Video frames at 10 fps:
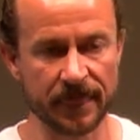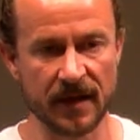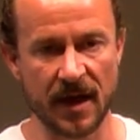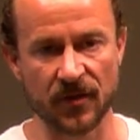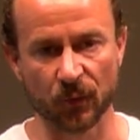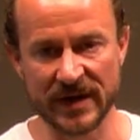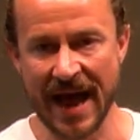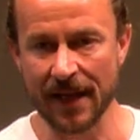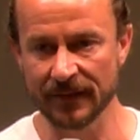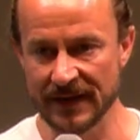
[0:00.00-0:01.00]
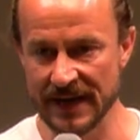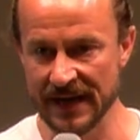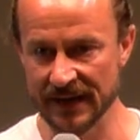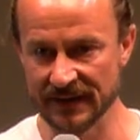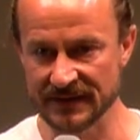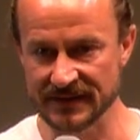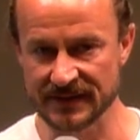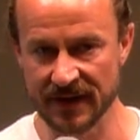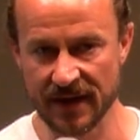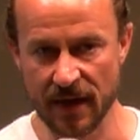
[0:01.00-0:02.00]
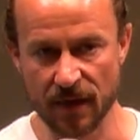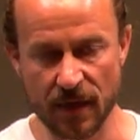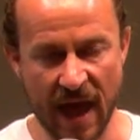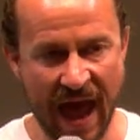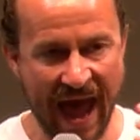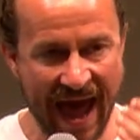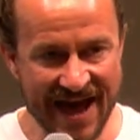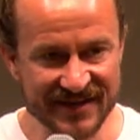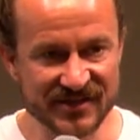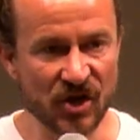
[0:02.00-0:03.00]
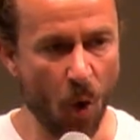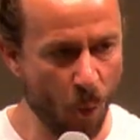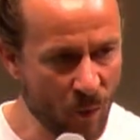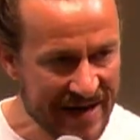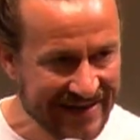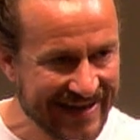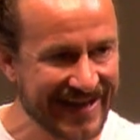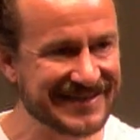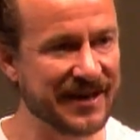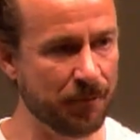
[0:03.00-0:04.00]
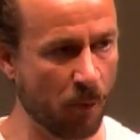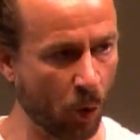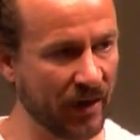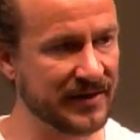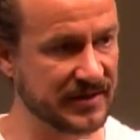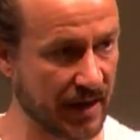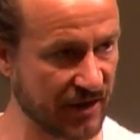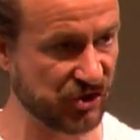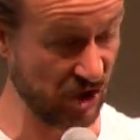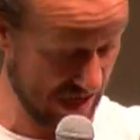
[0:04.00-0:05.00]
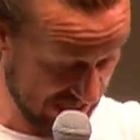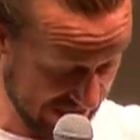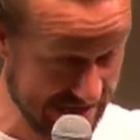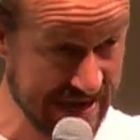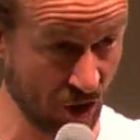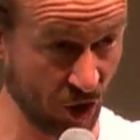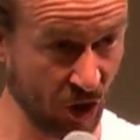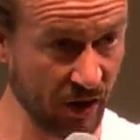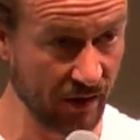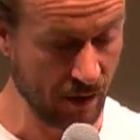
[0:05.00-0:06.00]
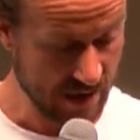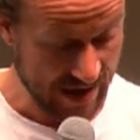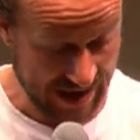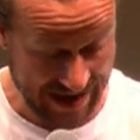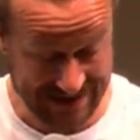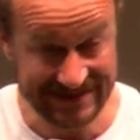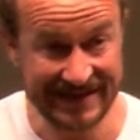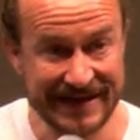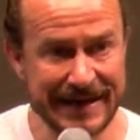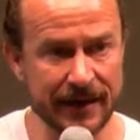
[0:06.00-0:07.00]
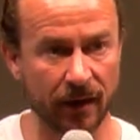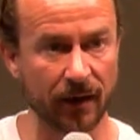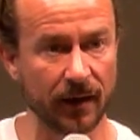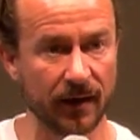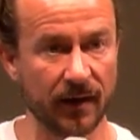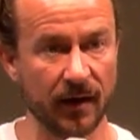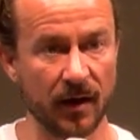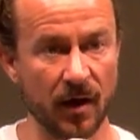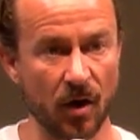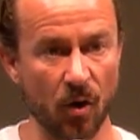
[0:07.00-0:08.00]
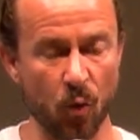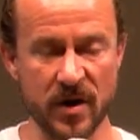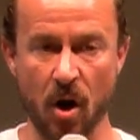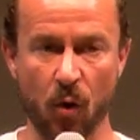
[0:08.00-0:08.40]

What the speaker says: And the reality is, as we get more in touch here and here, we are